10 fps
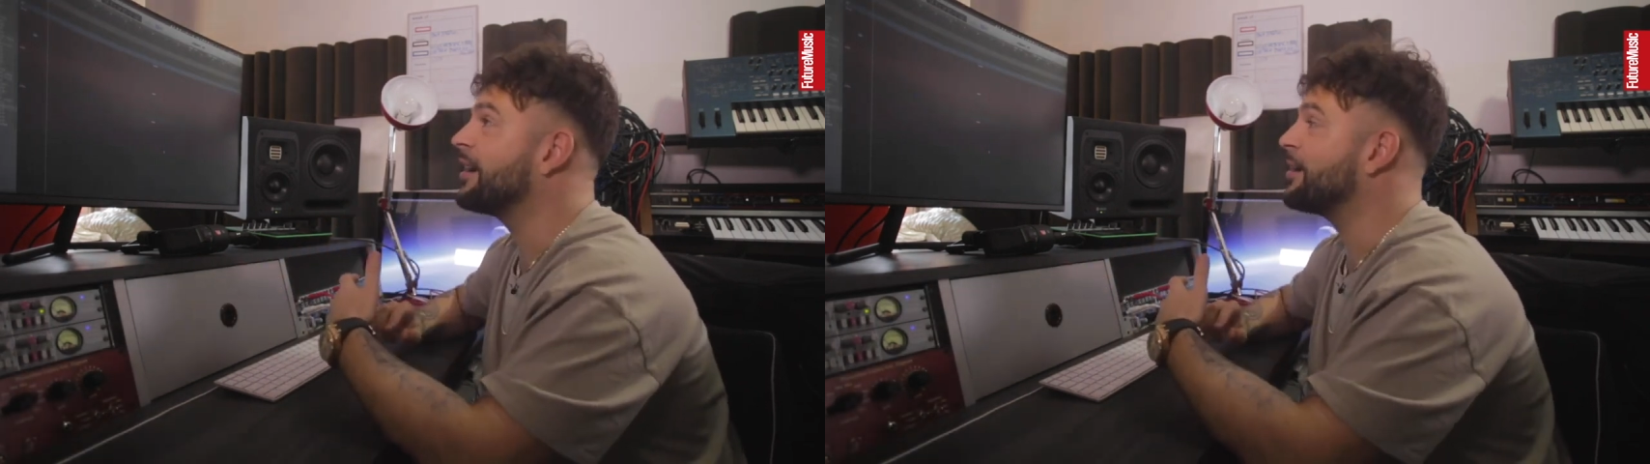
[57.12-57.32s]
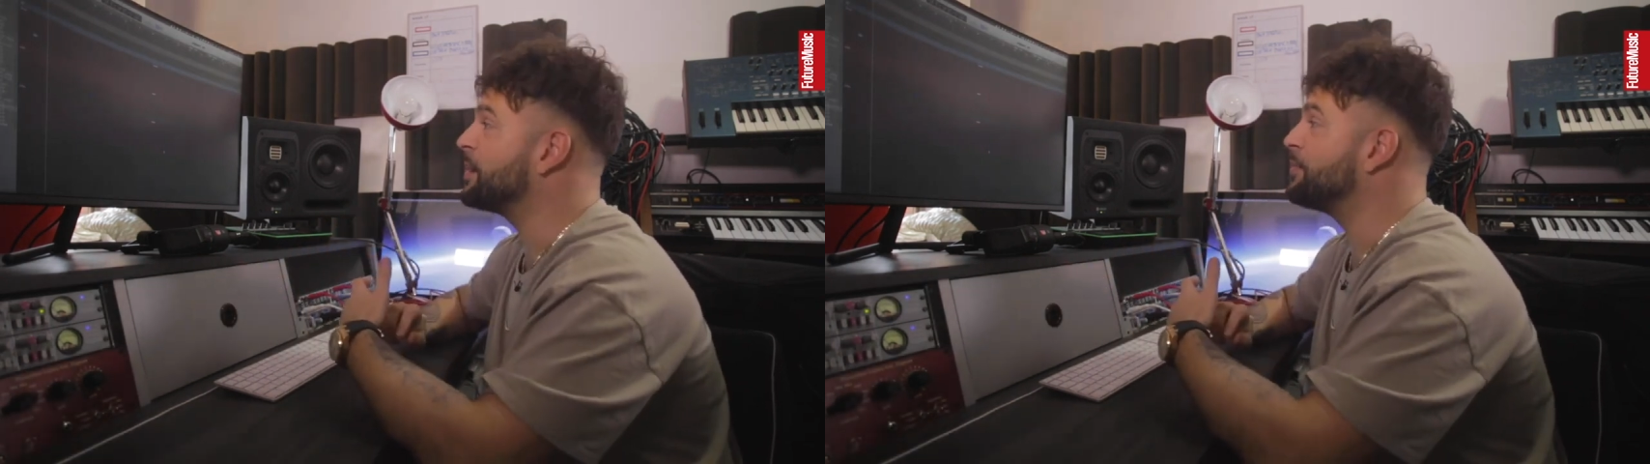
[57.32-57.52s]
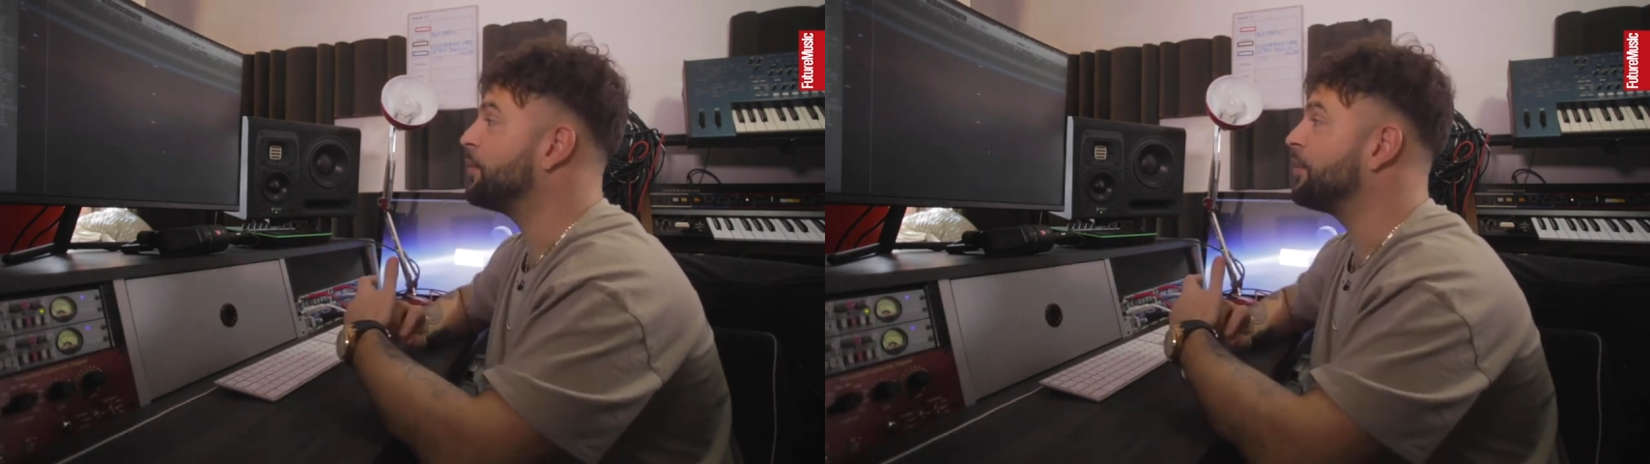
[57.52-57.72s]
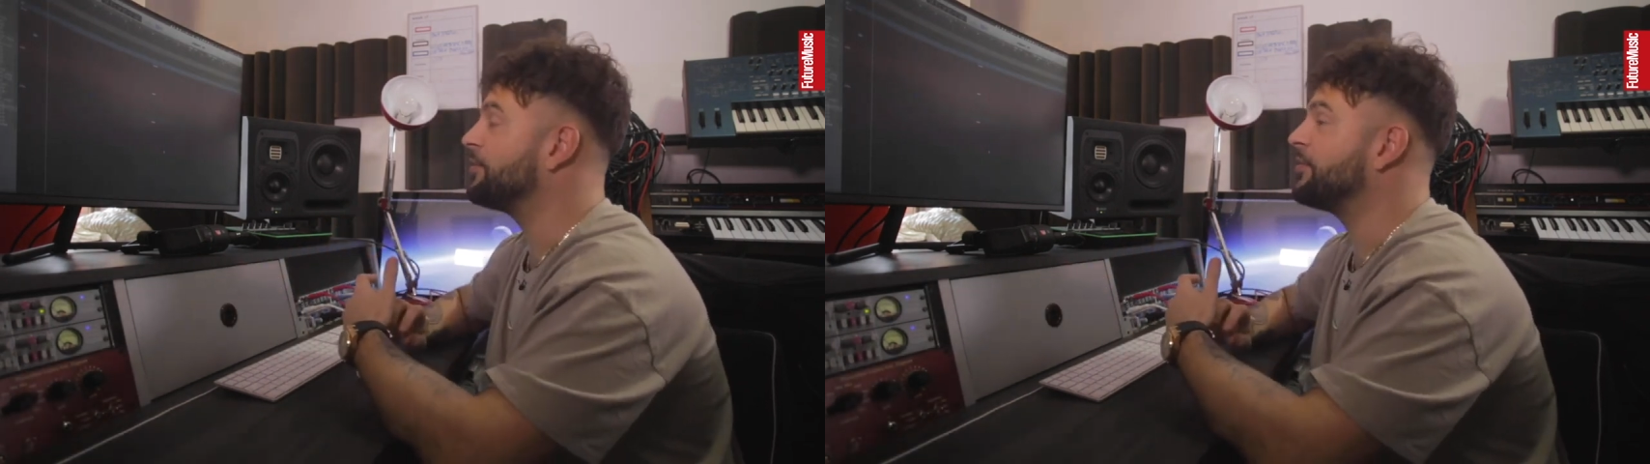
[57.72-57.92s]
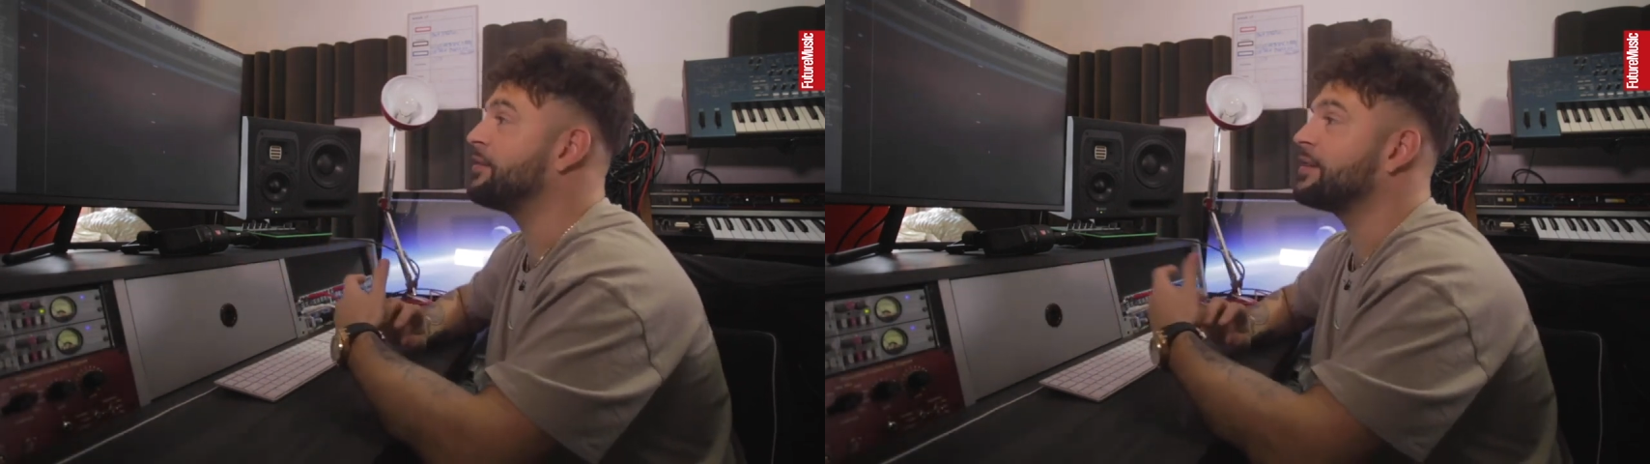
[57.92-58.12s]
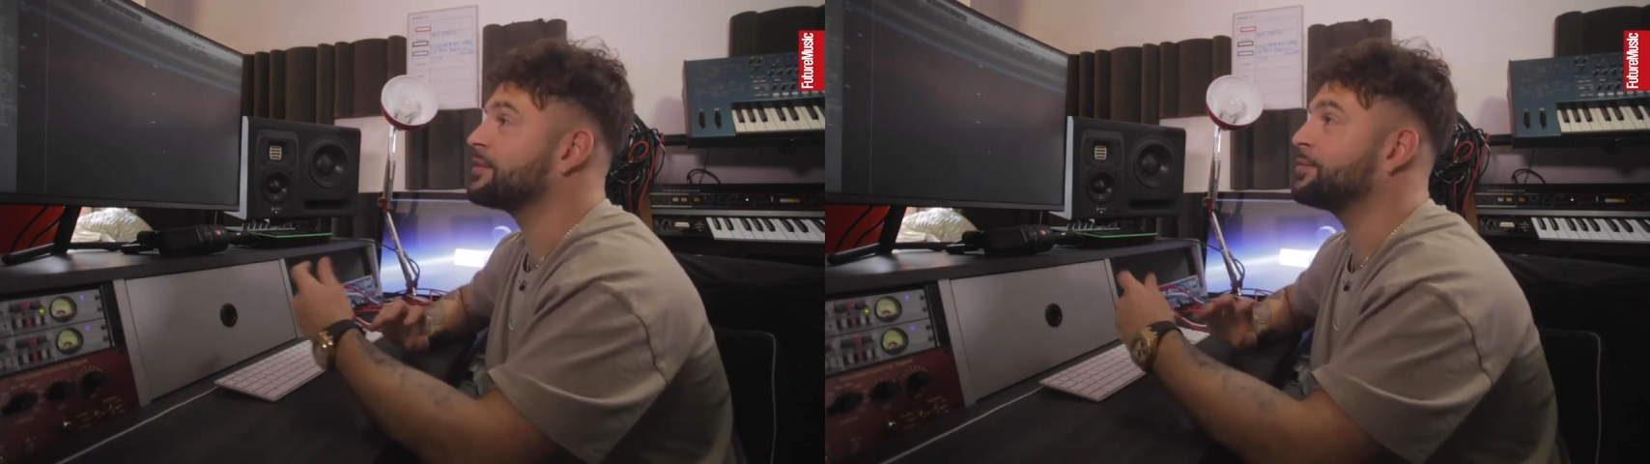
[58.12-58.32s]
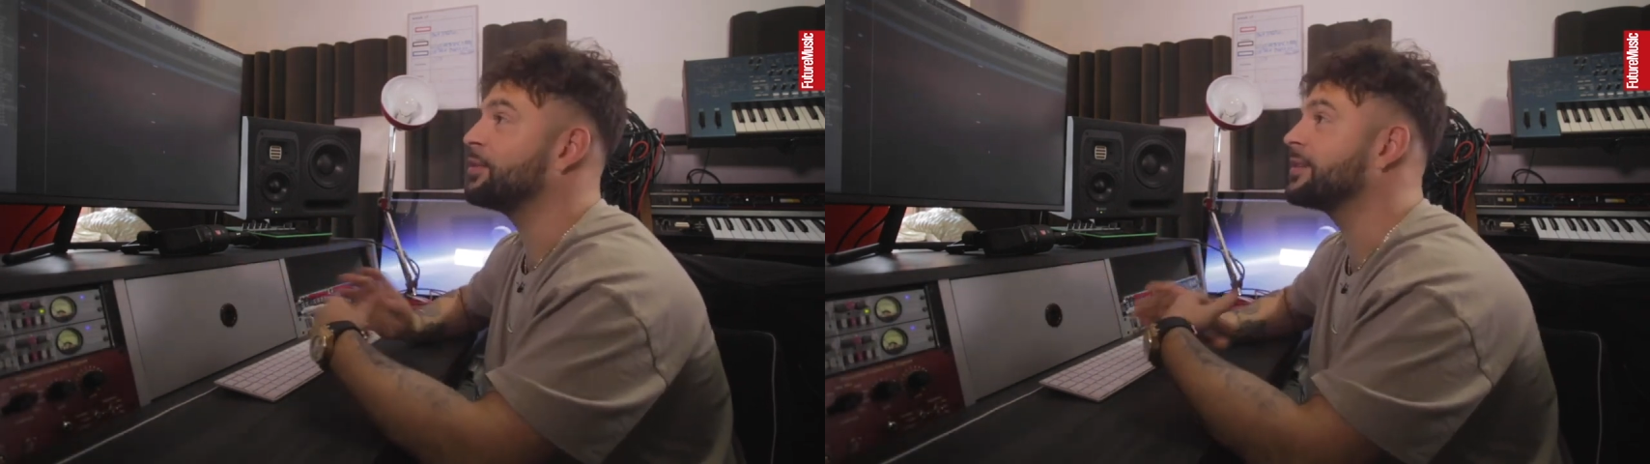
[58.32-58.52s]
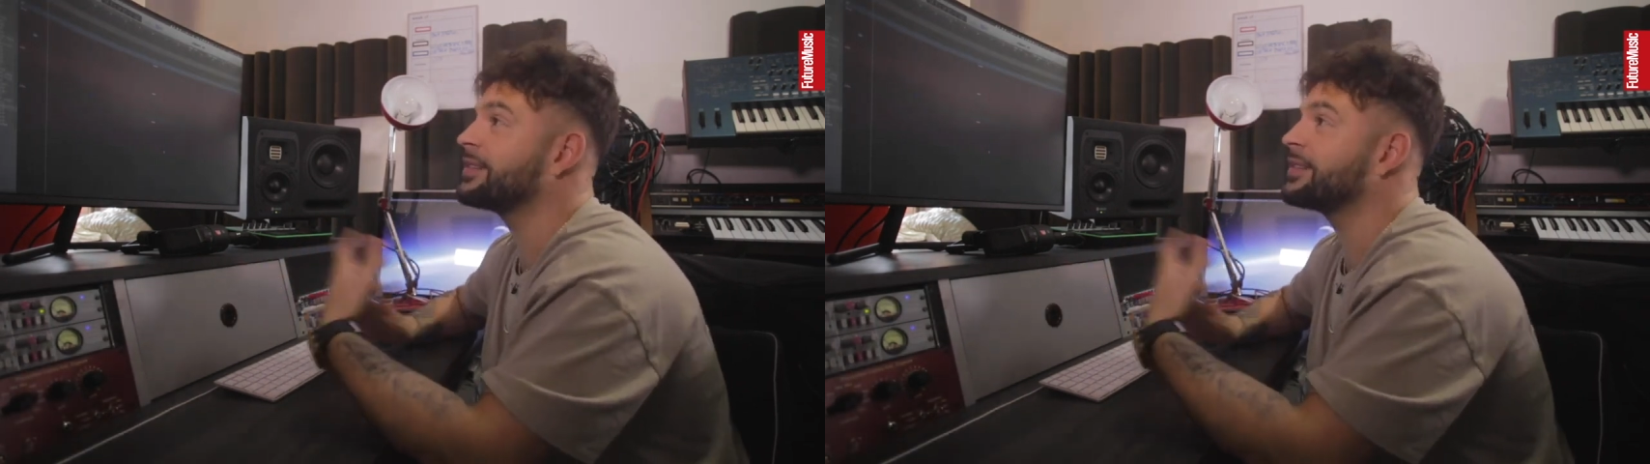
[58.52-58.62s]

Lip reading: be more veering towards